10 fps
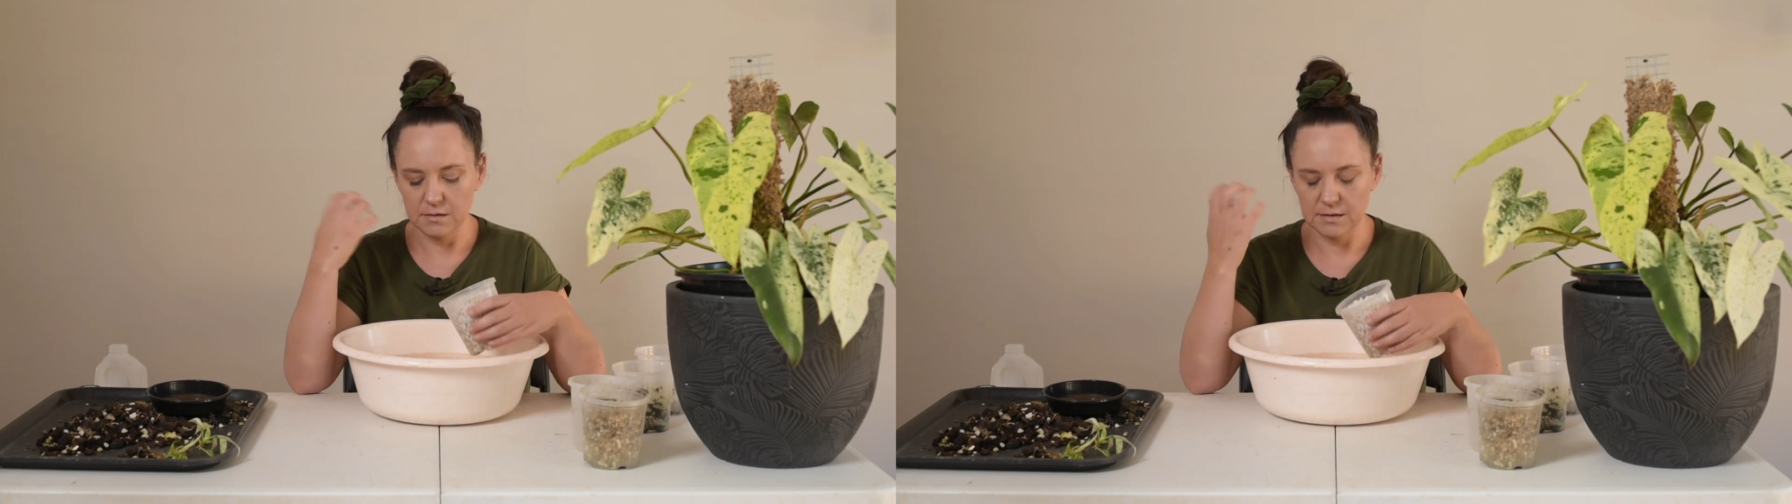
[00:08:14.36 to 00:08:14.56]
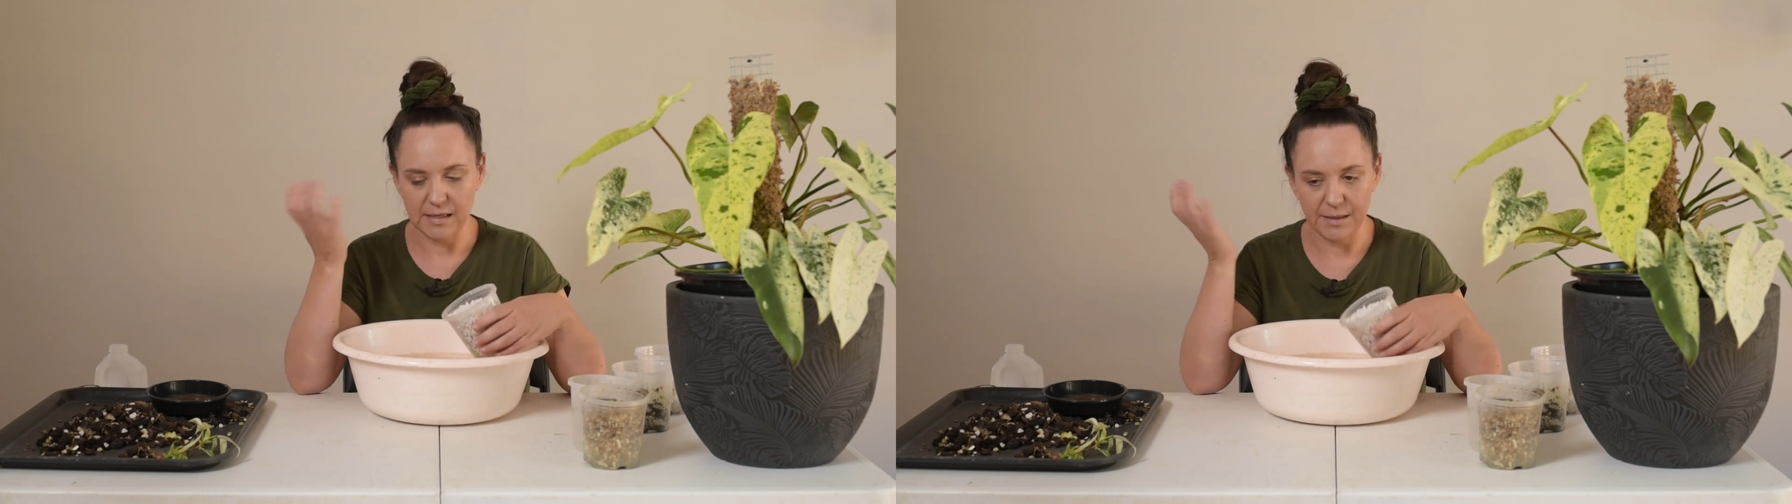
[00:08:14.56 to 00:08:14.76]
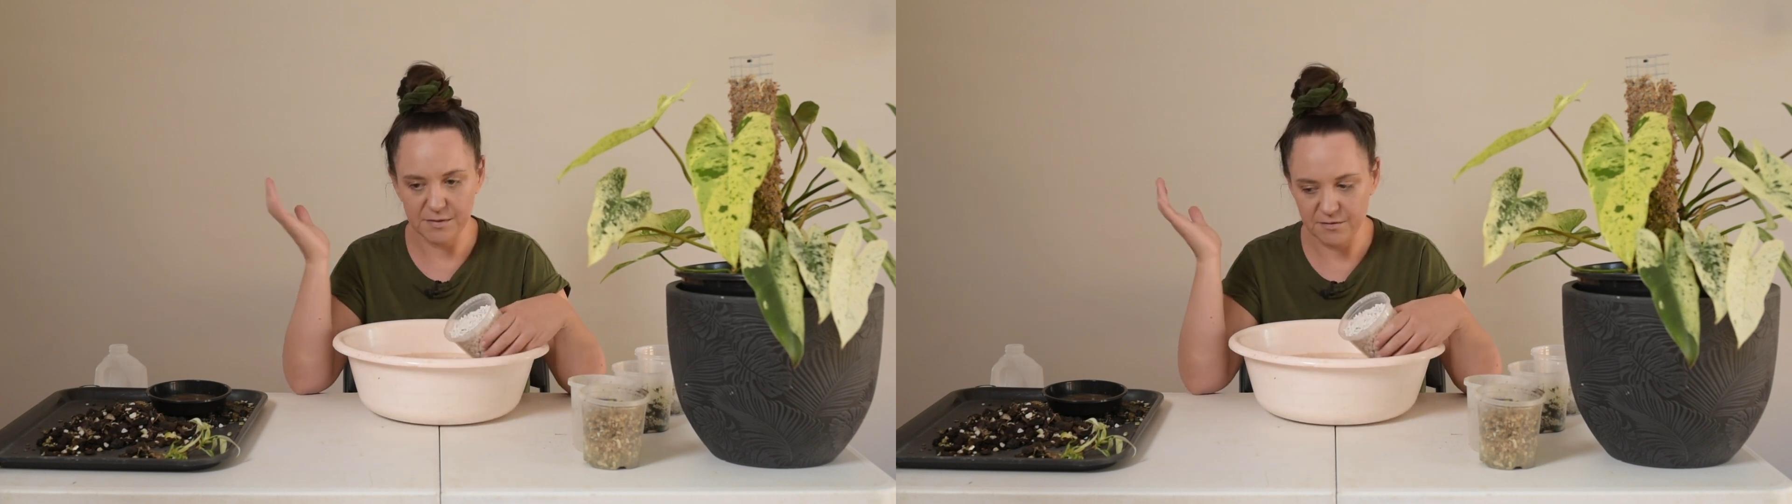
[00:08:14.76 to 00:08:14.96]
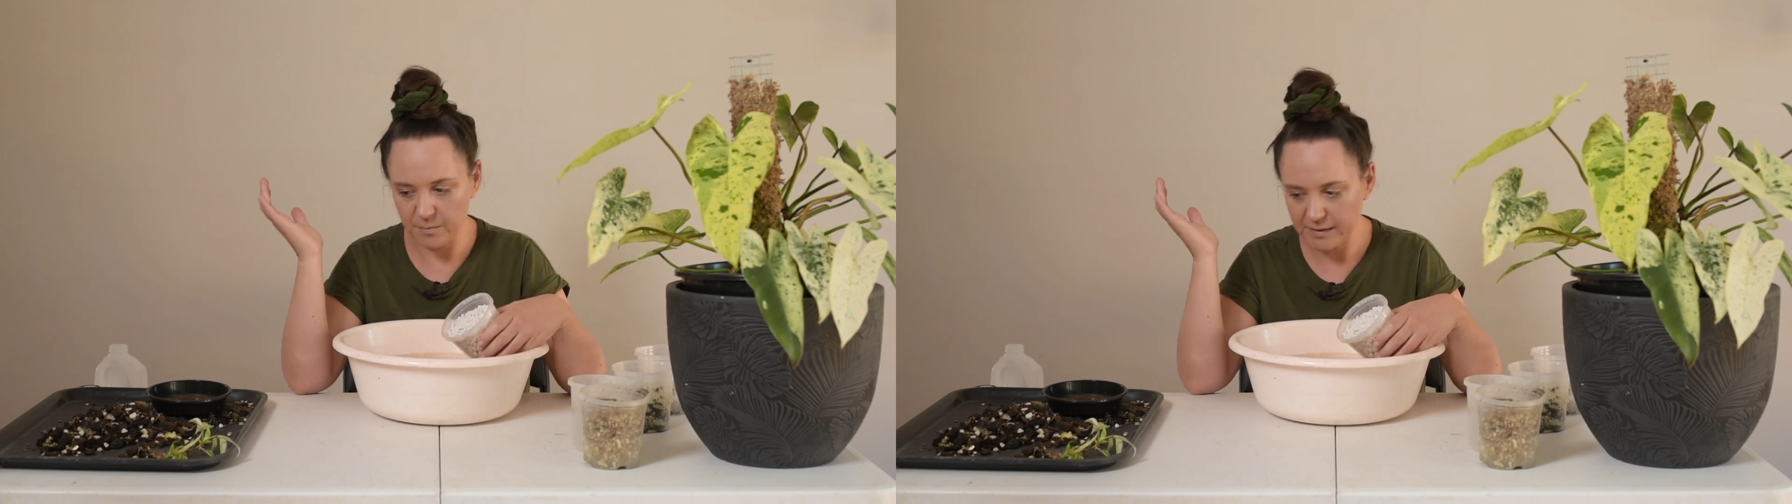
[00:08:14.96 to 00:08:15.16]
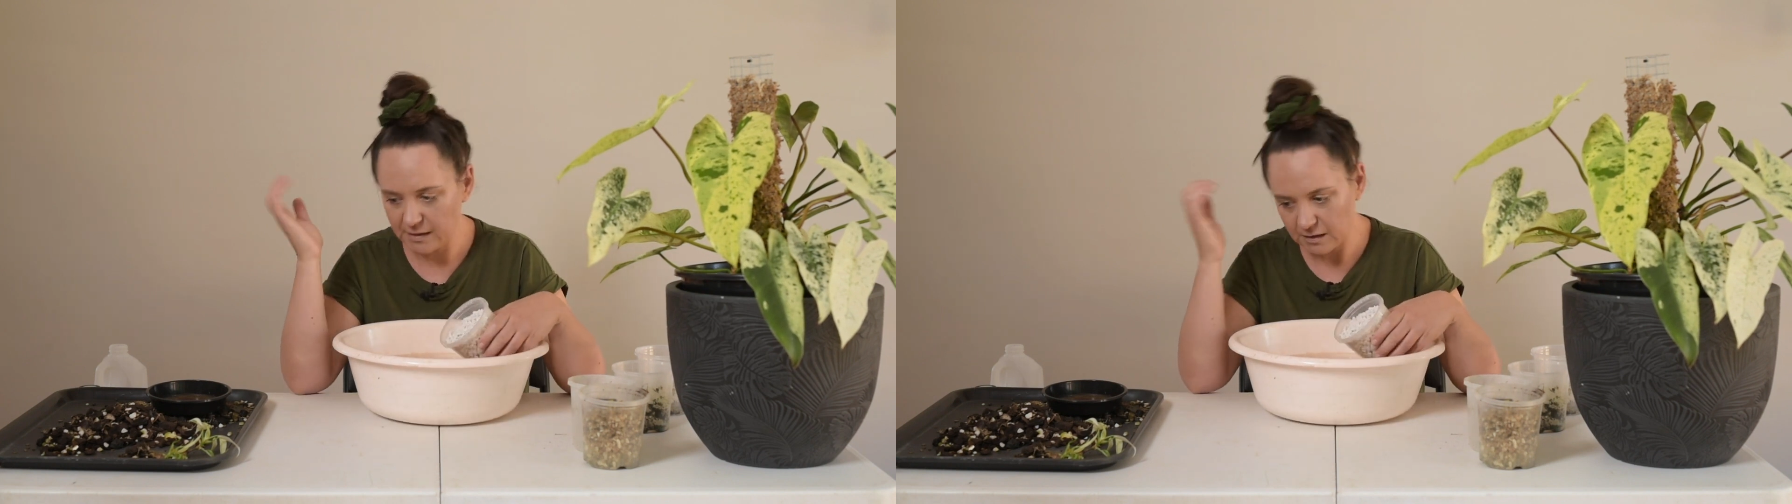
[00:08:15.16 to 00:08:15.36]
Same as
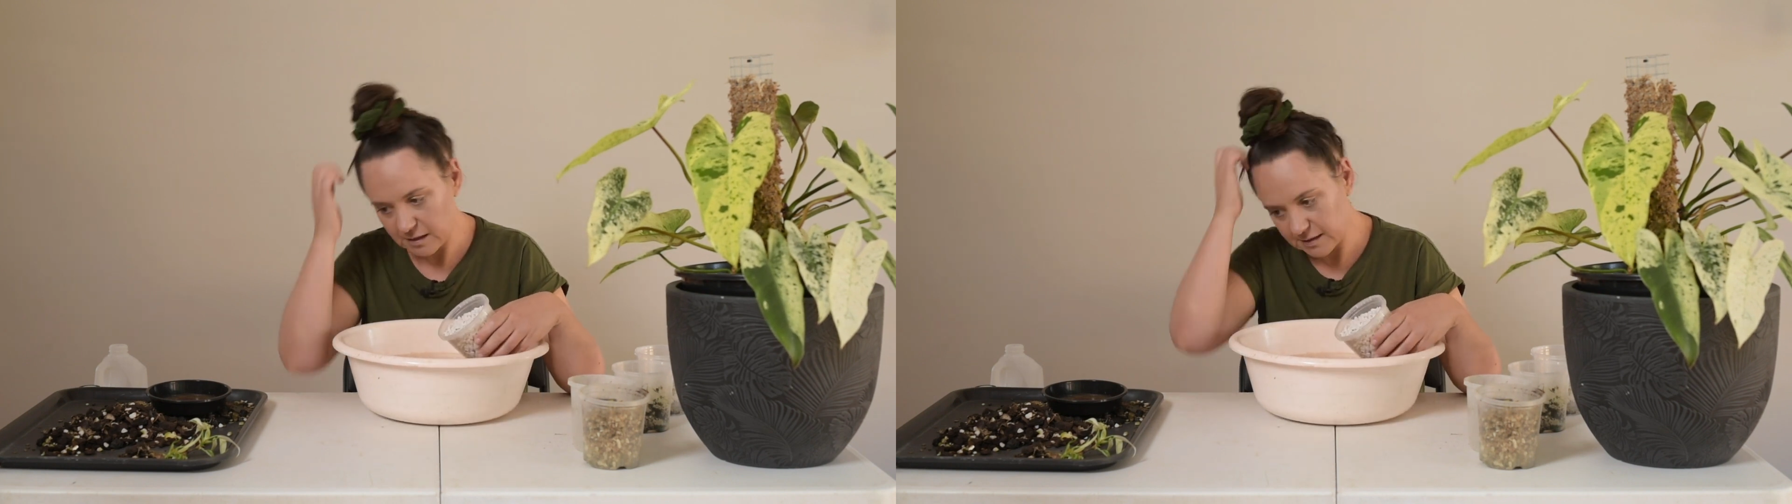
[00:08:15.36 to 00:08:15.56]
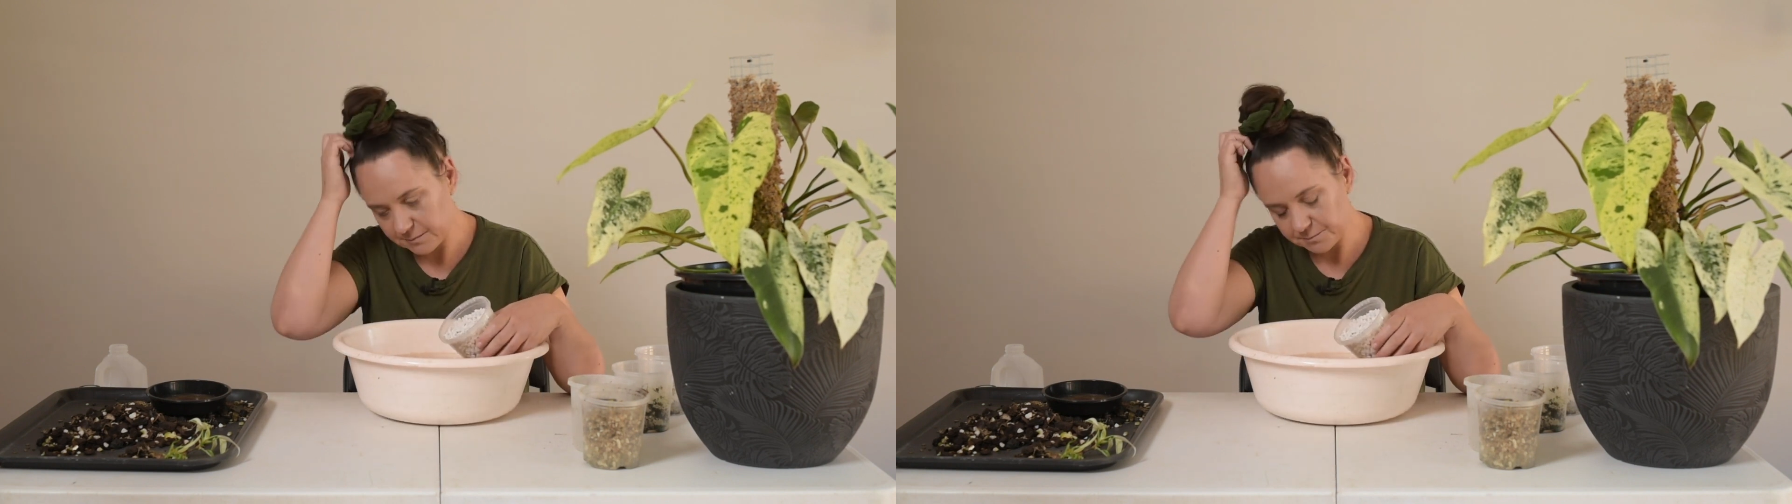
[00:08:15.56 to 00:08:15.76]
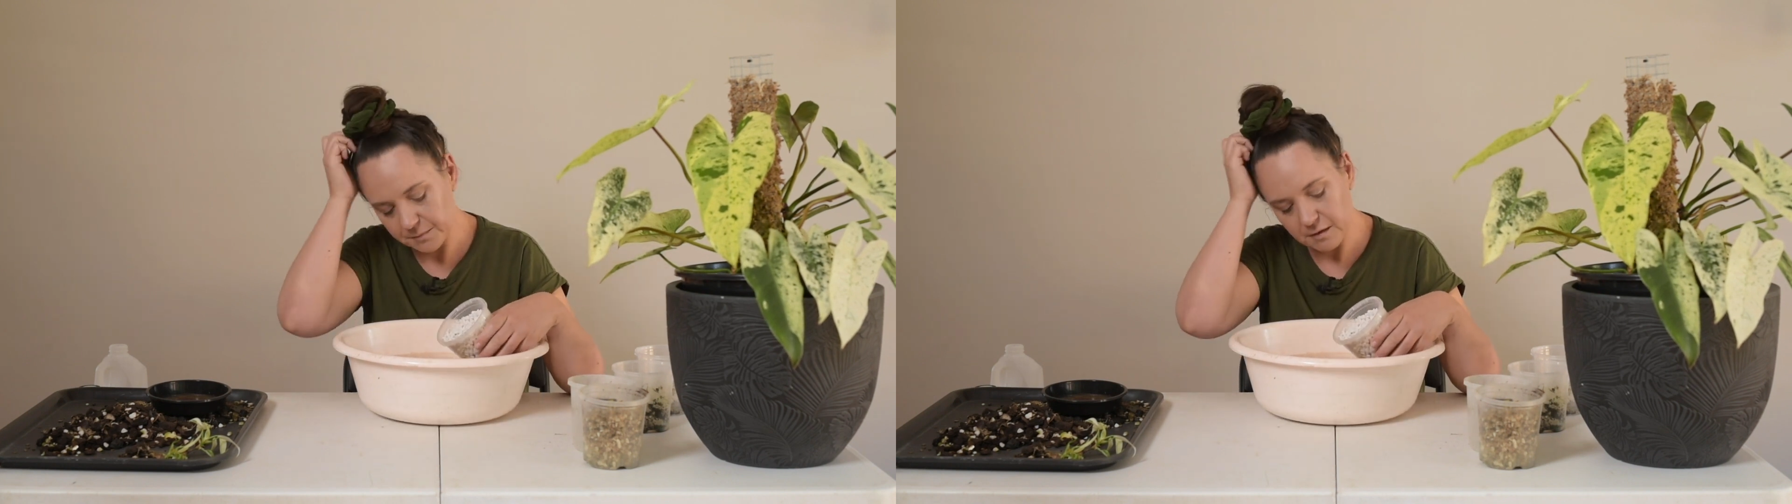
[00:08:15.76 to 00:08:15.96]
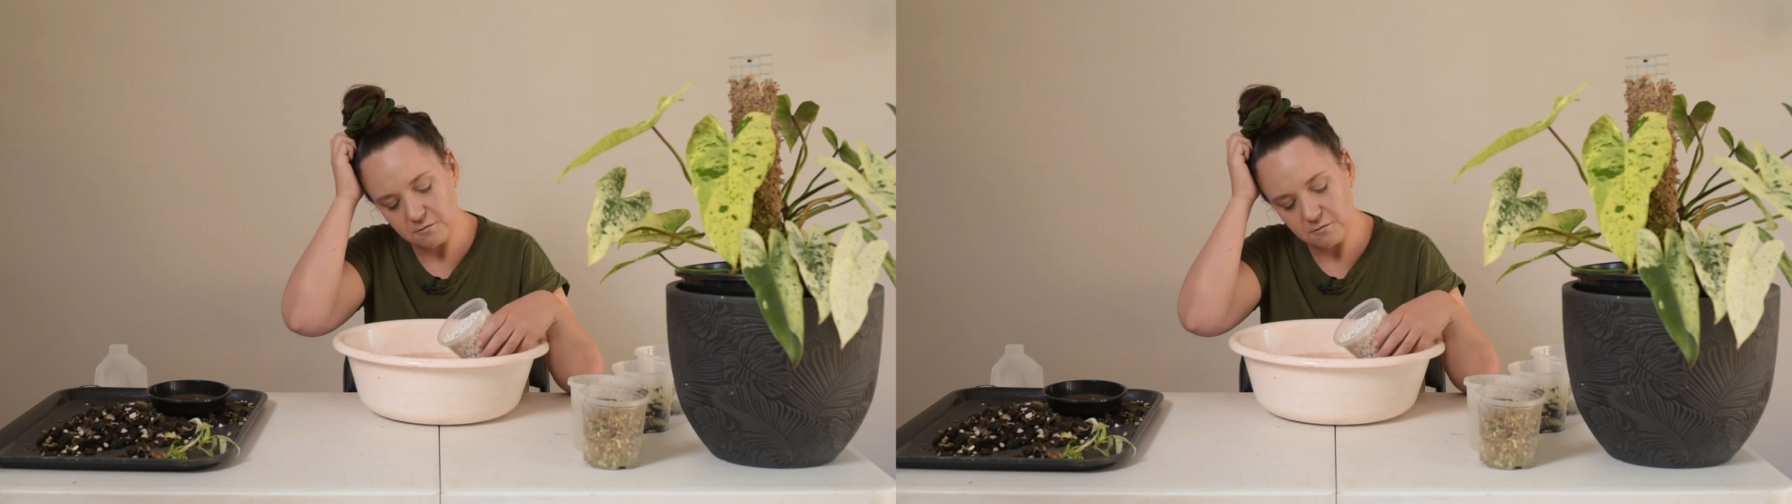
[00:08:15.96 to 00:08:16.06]
vermiculite,